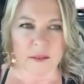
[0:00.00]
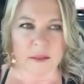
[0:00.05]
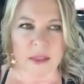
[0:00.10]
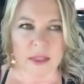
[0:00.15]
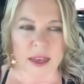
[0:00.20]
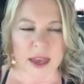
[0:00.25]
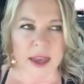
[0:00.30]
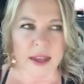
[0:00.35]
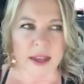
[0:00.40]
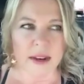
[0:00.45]

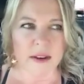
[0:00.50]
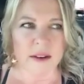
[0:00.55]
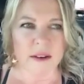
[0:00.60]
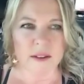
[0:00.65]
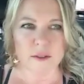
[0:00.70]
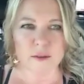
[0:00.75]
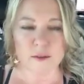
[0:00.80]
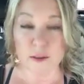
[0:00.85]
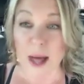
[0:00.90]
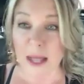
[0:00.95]
then
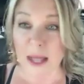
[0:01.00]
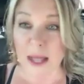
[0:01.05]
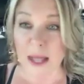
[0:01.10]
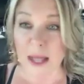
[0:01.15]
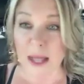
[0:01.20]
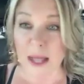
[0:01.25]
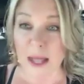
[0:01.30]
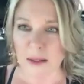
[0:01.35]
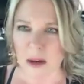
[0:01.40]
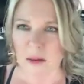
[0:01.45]
follow,
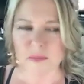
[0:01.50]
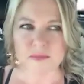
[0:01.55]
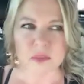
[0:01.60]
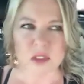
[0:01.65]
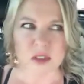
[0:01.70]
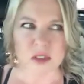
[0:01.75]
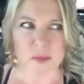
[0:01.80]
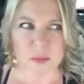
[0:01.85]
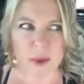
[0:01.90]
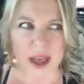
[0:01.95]

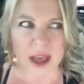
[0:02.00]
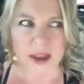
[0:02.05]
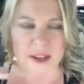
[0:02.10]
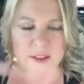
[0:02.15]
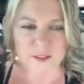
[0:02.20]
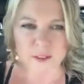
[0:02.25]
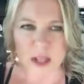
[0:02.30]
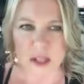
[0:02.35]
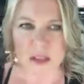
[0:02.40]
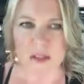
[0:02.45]
because the
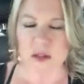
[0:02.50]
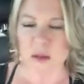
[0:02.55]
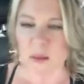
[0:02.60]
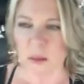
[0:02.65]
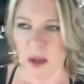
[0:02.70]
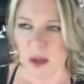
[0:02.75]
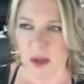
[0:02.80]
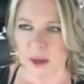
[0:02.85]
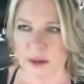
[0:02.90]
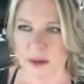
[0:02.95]
body follows the
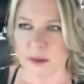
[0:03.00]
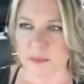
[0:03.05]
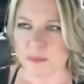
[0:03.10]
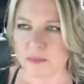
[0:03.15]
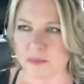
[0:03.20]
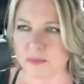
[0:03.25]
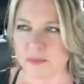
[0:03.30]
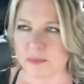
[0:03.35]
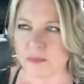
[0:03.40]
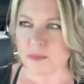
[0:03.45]
mind.
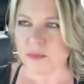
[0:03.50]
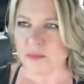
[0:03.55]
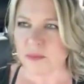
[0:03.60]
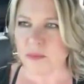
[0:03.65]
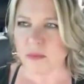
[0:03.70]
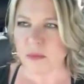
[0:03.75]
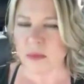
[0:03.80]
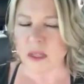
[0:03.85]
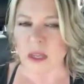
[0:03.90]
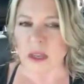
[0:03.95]

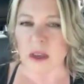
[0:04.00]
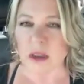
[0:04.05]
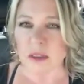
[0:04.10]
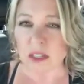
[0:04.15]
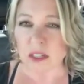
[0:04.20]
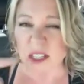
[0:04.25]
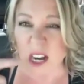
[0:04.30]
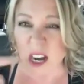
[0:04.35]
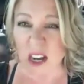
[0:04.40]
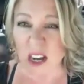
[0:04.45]

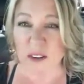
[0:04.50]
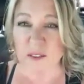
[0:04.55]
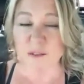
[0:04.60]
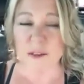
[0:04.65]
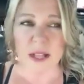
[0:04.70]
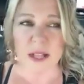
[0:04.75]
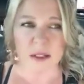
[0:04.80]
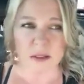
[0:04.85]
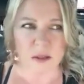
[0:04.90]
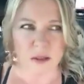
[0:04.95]
The tongue
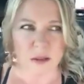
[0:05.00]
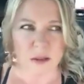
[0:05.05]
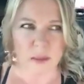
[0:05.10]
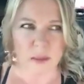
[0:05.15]
follows the